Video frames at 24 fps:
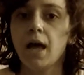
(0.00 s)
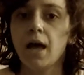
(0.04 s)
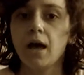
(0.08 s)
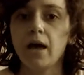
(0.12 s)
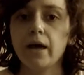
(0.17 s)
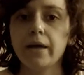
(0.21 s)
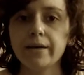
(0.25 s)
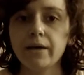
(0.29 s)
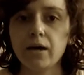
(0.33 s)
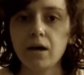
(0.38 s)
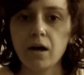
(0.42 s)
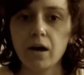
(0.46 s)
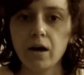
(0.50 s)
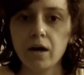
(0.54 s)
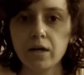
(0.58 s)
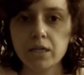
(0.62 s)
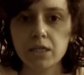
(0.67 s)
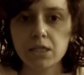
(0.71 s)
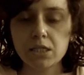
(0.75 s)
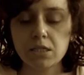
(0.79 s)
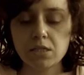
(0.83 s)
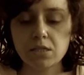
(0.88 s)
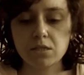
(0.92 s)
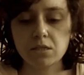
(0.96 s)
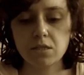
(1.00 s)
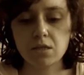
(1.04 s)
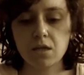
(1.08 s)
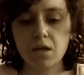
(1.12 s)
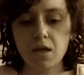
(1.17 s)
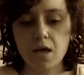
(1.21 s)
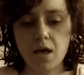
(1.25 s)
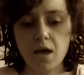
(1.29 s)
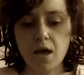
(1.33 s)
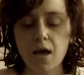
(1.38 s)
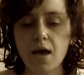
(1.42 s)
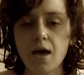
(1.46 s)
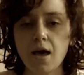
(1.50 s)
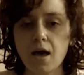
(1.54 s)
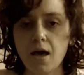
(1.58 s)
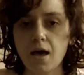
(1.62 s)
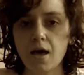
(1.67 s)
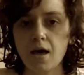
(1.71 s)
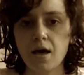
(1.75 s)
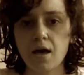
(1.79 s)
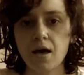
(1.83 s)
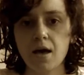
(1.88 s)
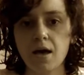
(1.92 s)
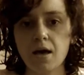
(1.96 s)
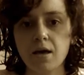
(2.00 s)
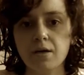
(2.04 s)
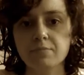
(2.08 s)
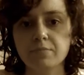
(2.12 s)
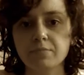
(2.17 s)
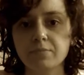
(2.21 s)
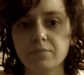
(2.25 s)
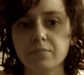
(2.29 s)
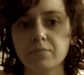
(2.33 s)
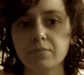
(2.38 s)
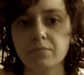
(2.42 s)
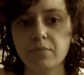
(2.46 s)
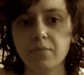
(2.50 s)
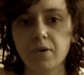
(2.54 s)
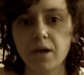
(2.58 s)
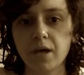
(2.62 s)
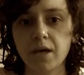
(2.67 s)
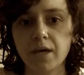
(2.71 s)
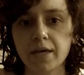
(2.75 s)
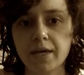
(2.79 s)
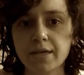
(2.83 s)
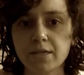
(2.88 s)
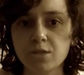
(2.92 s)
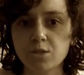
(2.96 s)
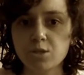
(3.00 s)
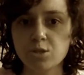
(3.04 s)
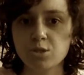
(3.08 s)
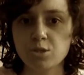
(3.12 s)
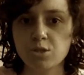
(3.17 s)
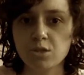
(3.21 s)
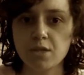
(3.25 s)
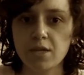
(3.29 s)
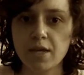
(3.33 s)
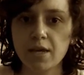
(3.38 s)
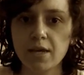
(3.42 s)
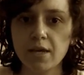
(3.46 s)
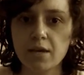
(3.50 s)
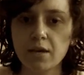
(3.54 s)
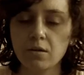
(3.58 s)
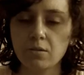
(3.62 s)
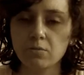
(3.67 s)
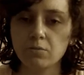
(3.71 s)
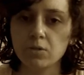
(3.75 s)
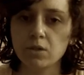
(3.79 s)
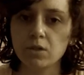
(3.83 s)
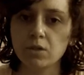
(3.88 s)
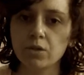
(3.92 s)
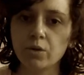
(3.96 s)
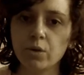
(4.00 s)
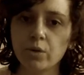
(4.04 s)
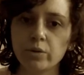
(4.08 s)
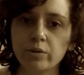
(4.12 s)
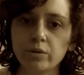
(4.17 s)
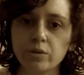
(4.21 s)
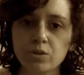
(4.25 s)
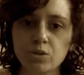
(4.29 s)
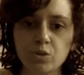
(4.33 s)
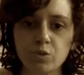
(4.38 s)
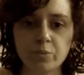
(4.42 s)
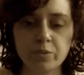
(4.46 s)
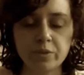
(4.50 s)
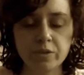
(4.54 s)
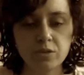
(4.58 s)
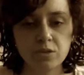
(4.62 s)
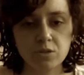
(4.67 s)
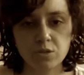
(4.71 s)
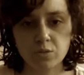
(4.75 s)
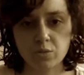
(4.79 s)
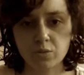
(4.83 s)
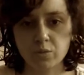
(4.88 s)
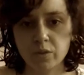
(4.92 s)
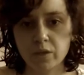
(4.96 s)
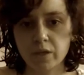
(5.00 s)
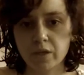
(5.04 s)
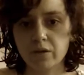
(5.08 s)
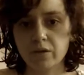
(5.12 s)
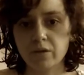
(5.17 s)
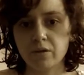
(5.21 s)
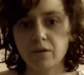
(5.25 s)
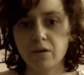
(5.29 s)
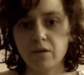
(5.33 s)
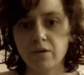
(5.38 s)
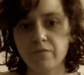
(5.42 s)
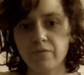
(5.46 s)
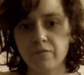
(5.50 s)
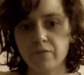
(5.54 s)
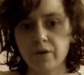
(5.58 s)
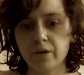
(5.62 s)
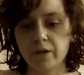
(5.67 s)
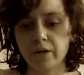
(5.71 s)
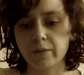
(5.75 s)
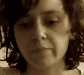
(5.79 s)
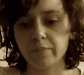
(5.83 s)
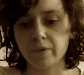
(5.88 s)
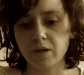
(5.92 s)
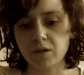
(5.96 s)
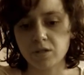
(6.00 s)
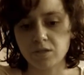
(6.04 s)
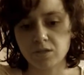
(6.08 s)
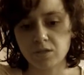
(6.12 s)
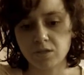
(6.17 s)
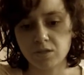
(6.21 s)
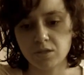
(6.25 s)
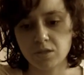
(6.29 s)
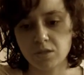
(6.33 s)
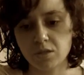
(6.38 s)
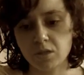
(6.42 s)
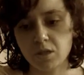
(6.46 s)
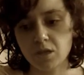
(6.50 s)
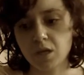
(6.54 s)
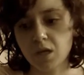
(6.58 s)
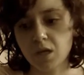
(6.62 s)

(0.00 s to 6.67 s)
Hi guys, I guess today I'm not going to be doing very much